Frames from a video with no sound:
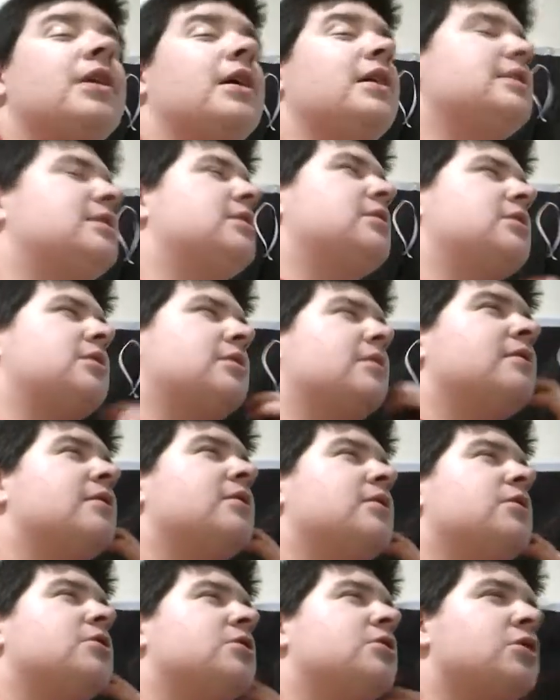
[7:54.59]
It's
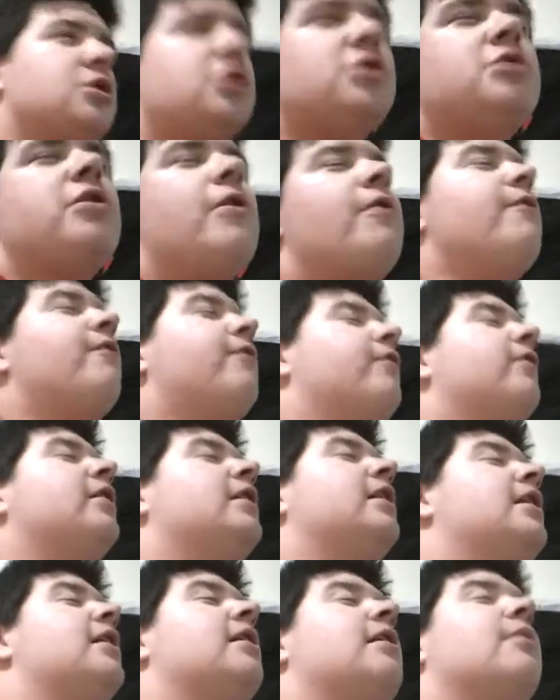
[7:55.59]
so
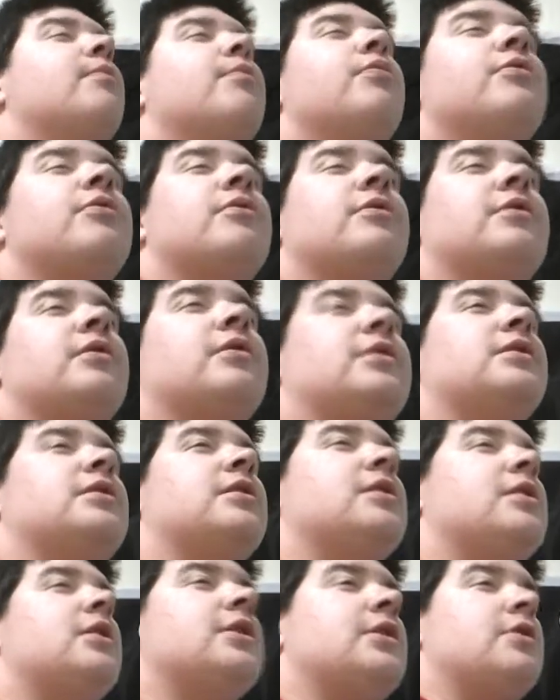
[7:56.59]
freaking
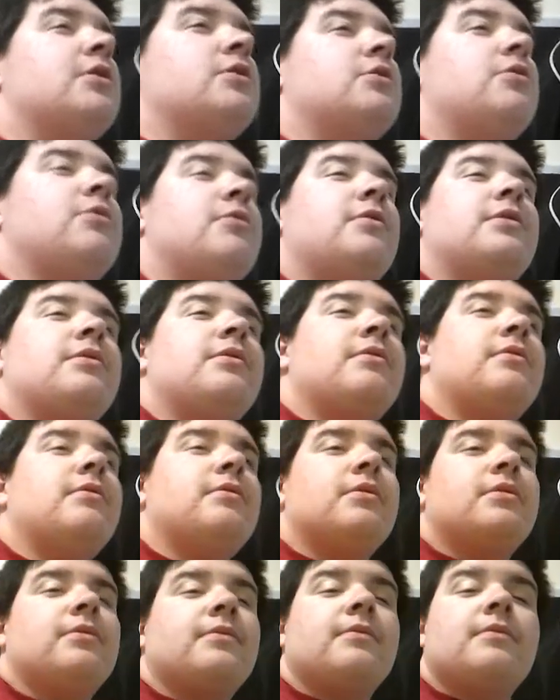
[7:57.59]
important to
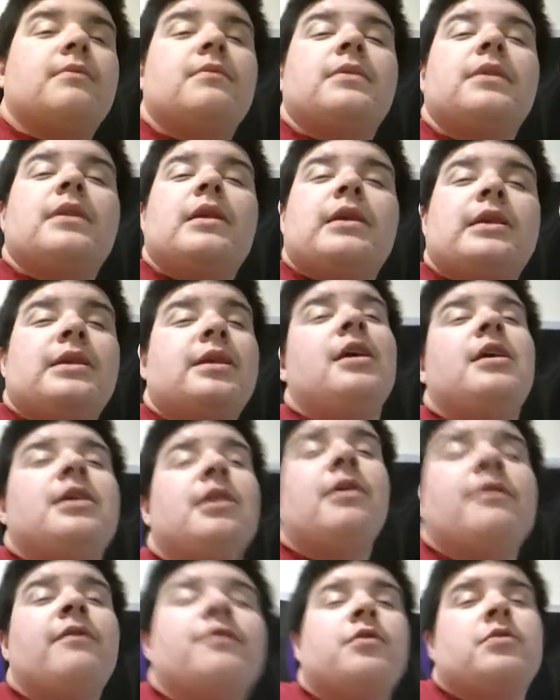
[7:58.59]
take
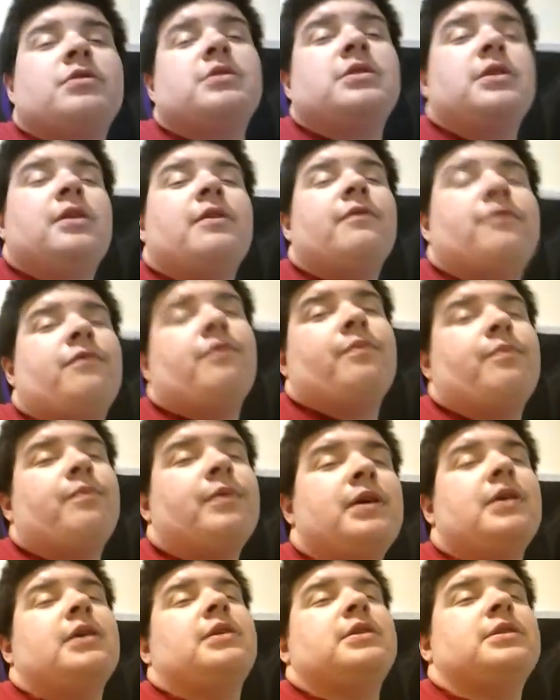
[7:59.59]
care of yourself,
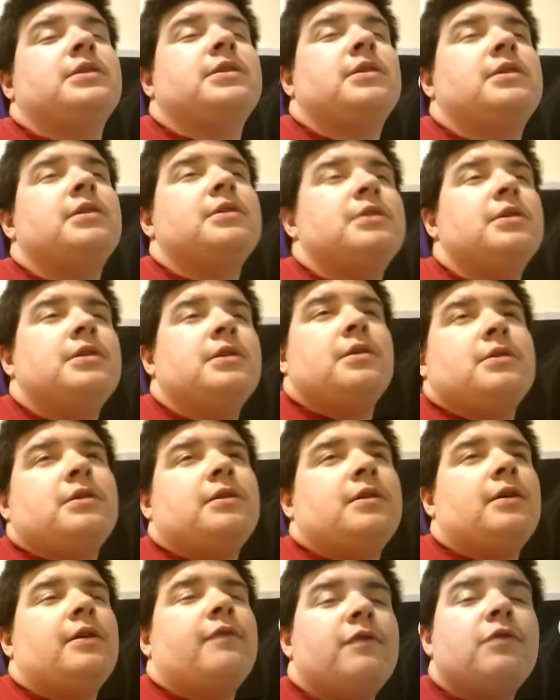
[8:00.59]
because
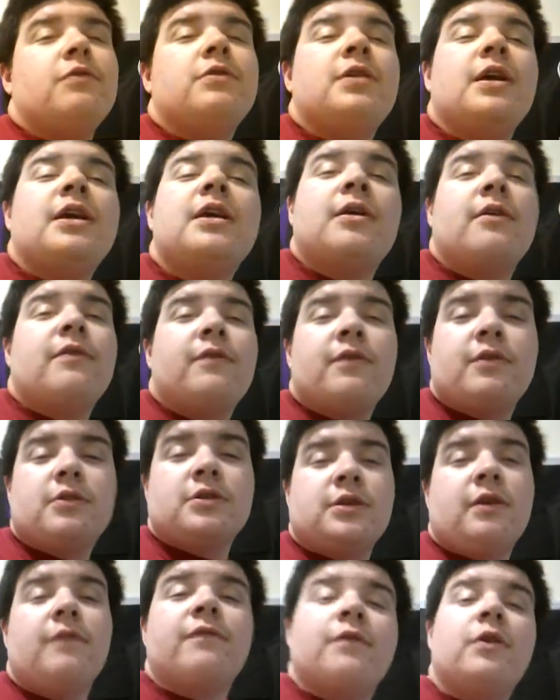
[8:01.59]
if you take care of
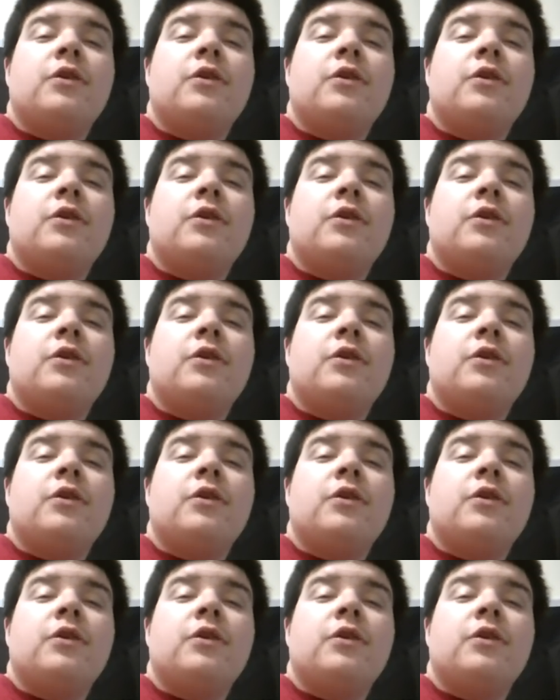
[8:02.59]
yourself,